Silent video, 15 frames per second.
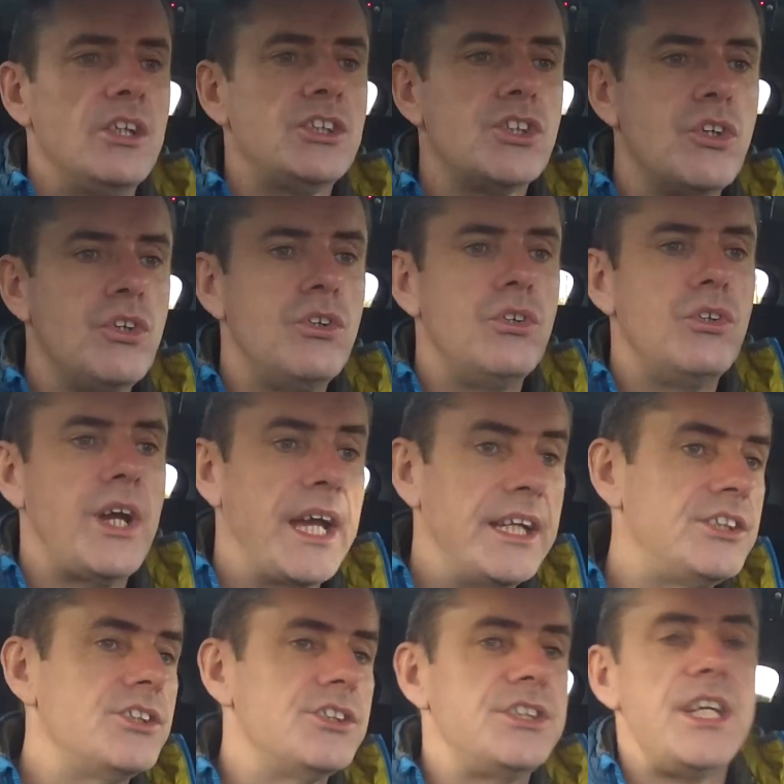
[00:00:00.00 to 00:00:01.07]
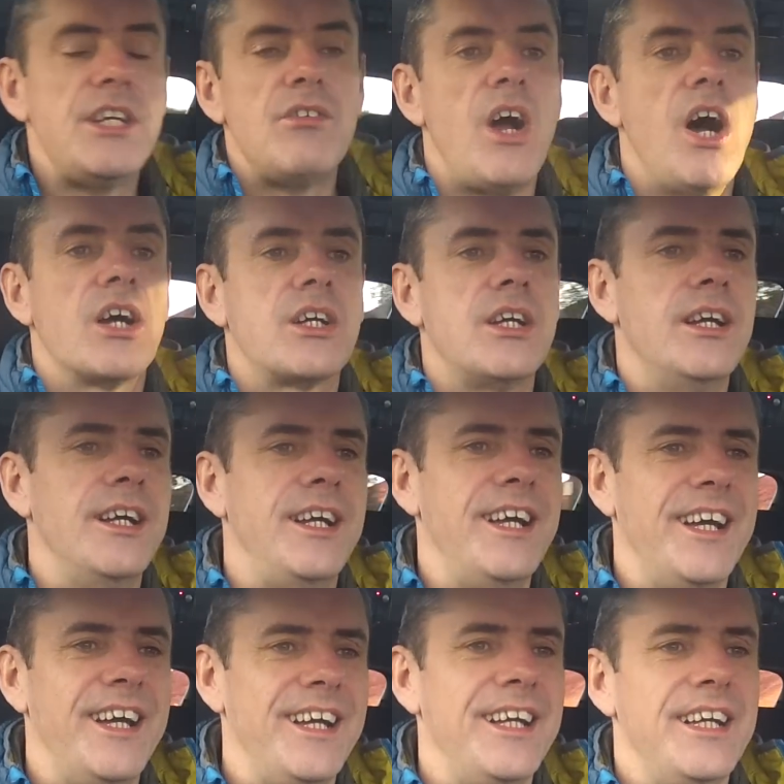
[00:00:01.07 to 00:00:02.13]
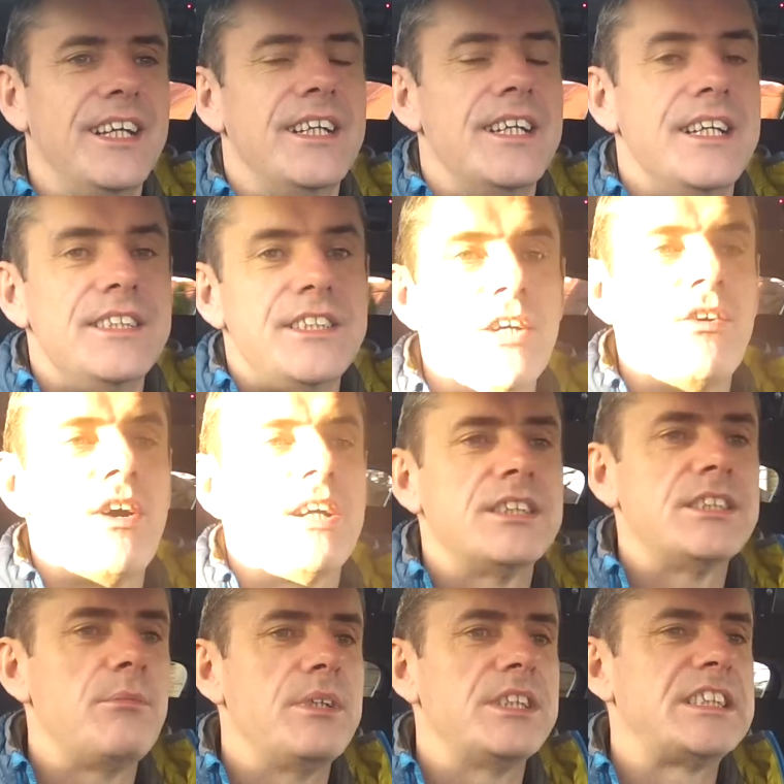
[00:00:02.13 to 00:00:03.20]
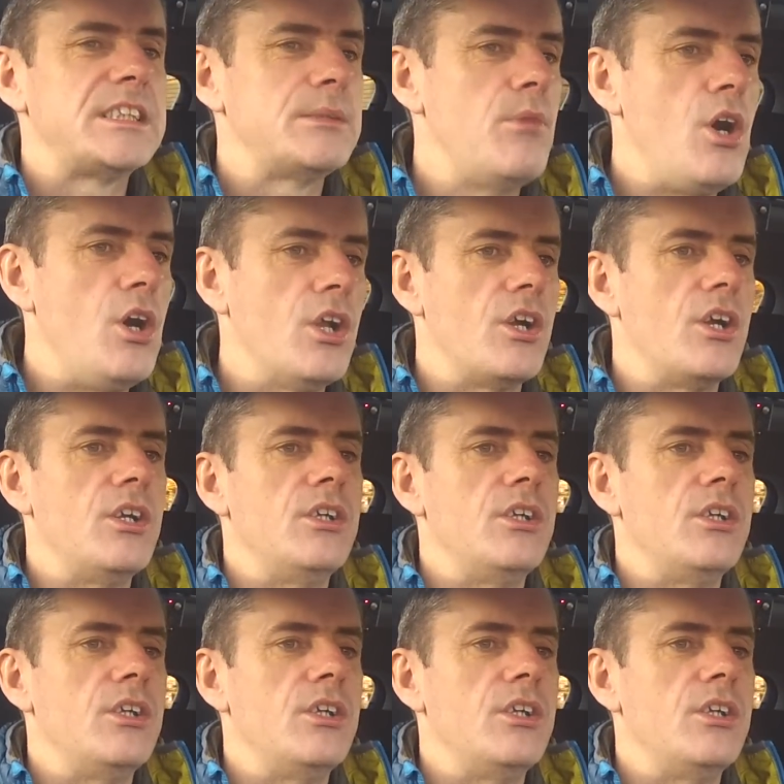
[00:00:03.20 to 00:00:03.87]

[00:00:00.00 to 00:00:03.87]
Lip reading: So enter T Roc. T Roc is a bit smaller